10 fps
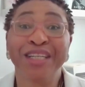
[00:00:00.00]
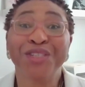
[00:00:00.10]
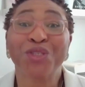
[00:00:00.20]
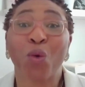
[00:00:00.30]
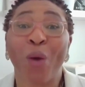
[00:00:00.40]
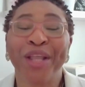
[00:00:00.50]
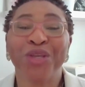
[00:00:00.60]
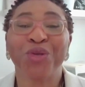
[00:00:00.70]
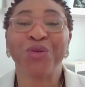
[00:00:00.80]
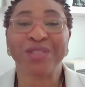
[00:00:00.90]
So when
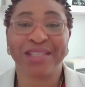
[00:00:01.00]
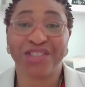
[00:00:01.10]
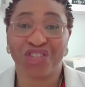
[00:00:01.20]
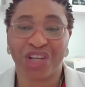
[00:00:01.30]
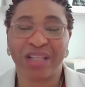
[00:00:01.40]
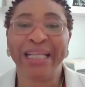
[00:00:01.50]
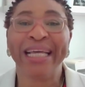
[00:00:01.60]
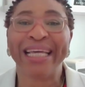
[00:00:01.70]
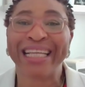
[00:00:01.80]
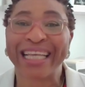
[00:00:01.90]
you use this gel,
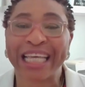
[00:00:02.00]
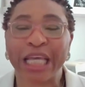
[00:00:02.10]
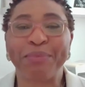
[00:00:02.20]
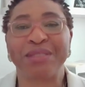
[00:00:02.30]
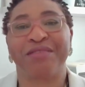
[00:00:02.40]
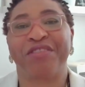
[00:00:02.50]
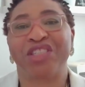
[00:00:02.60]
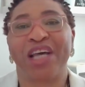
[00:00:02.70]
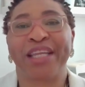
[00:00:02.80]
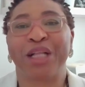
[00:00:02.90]
it keeps the
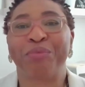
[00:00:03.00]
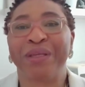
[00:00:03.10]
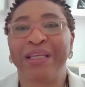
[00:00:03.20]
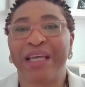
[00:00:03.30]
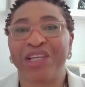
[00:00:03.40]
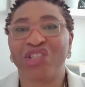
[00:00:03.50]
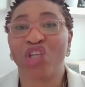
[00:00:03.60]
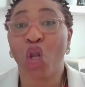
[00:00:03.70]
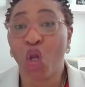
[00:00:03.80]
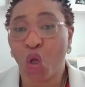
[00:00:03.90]
vaginal
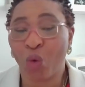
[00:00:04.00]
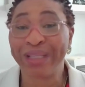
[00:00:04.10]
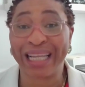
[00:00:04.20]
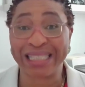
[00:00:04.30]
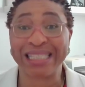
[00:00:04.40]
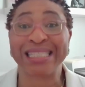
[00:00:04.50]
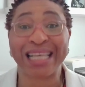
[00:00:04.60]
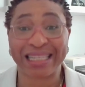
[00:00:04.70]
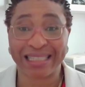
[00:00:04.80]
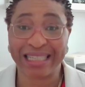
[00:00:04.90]
pH low, that is
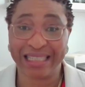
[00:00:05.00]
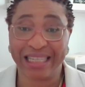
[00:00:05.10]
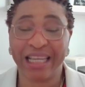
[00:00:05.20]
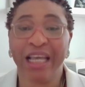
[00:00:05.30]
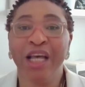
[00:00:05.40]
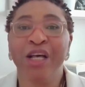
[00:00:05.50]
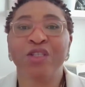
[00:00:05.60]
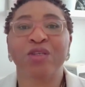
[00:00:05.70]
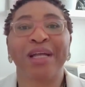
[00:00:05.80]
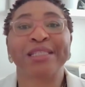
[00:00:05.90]
acidic,
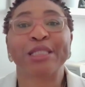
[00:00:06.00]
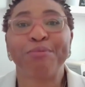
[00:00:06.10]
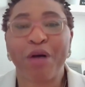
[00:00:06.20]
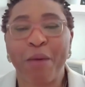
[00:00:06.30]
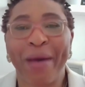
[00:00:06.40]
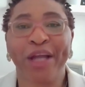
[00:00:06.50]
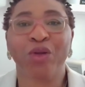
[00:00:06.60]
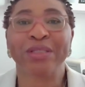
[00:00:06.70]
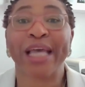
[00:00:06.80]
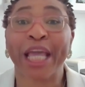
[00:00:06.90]
so that sperm are
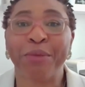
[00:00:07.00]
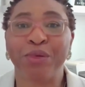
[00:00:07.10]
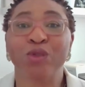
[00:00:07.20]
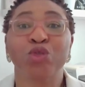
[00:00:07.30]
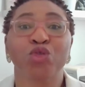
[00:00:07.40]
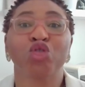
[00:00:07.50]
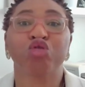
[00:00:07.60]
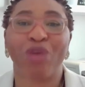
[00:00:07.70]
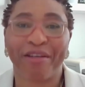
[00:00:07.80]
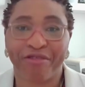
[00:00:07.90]
not able to
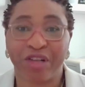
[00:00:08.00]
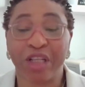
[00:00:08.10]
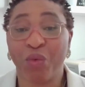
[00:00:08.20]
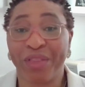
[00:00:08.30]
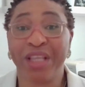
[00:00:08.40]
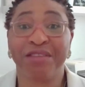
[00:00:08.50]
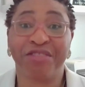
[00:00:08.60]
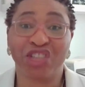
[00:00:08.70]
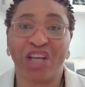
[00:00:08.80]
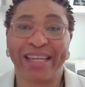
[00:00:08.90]
travel within the
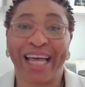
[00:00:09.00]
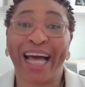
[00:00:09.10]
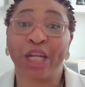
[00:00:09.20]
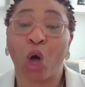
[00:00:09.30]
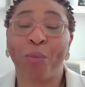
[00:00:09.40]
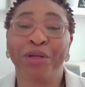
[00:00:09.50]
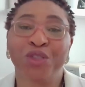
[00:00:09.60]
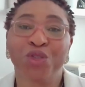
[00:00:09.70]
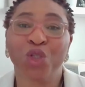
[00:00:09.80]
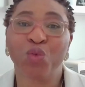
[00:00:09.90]
vagina and up
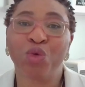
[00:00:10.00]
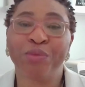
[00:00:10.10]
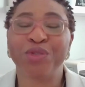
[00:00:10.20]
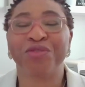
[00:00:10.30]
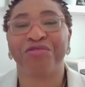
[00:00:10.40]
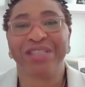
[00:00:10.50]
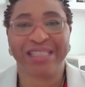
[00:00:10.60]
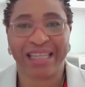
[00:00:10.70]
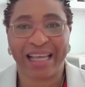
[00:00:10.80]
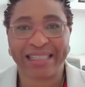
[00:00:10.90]
into the womb to
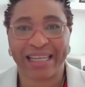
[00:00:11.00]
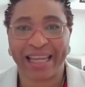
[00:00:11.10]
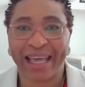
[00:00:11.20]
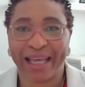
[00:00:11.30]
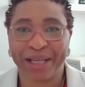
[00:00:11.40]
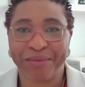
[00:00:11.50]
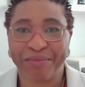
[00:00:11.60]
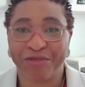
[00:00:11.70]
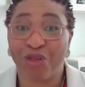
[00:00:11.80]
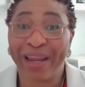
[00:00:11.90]
fertilize an egg.
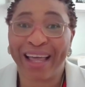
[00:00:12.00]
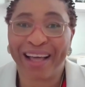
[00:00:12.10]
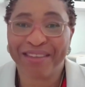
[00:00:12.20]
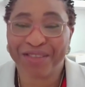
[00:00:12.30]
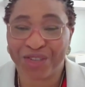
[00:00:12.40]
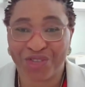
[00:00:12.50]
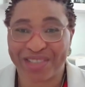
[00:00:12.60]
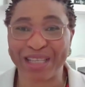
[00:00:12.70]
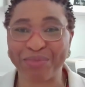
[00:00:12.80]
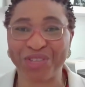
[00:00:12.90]
Voila,
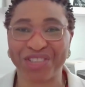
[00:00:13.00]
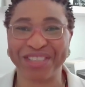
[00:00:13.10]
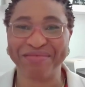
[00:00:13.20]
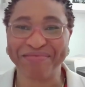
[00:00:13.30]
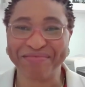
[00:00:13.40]
contraception.